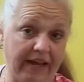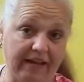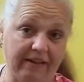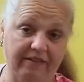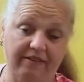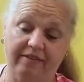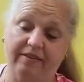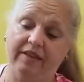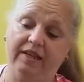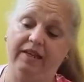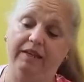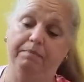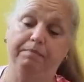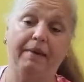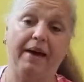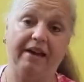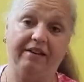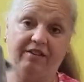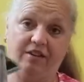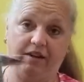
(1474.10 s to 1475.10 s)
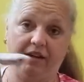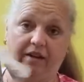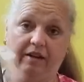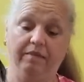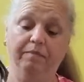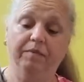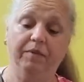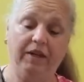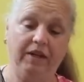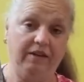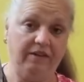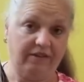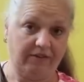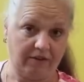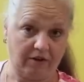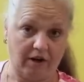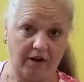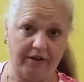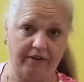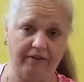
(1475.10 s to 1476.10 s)
has the batting
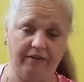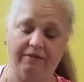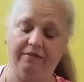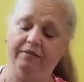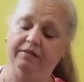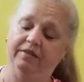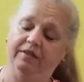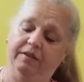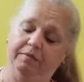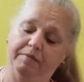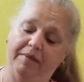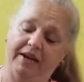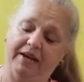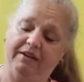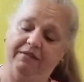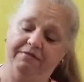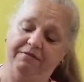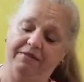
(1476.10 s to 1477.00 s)
inside the, the main